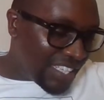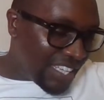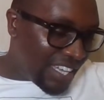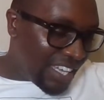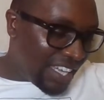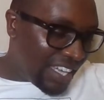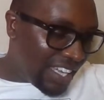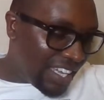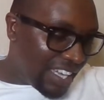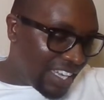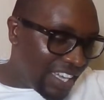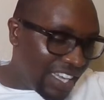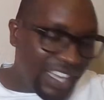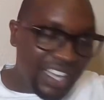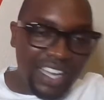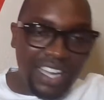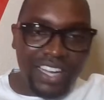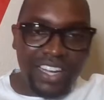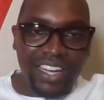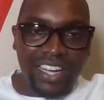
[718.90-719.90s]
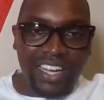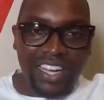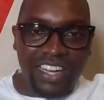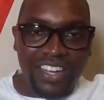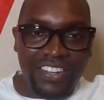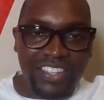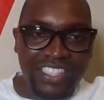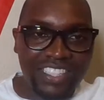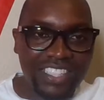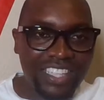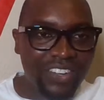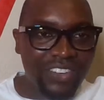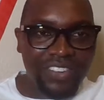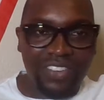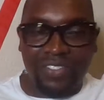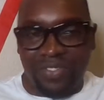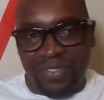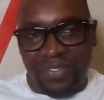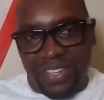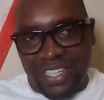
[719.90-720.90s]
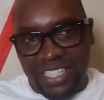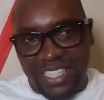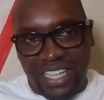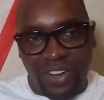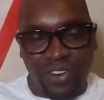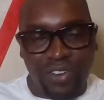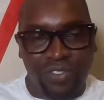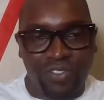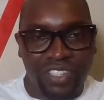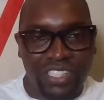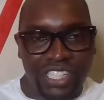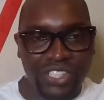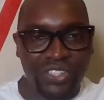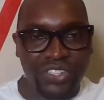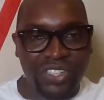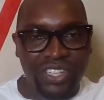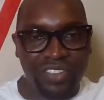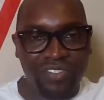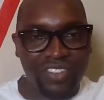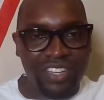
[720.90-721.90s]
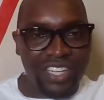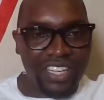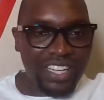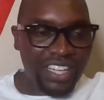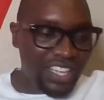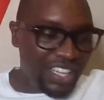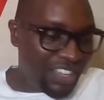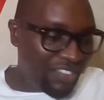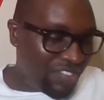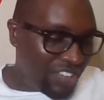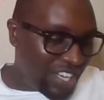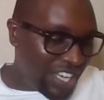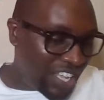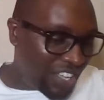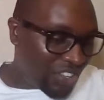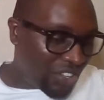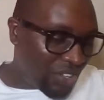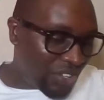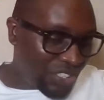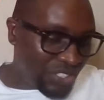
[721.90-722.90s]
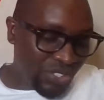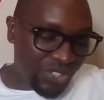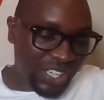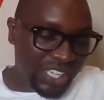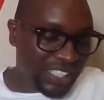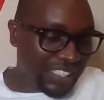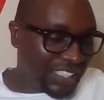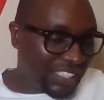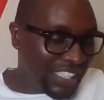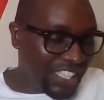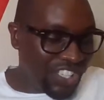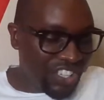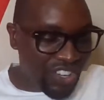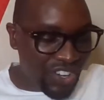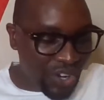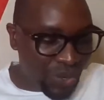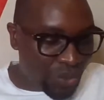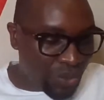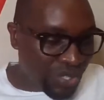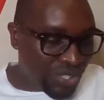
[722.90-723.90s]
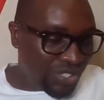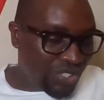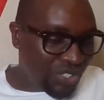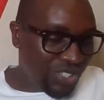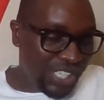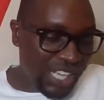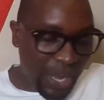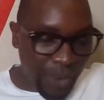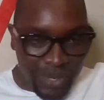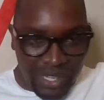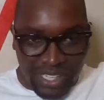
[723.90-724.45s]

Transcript: yeah, it's a conversation, evening thought. You can send a question.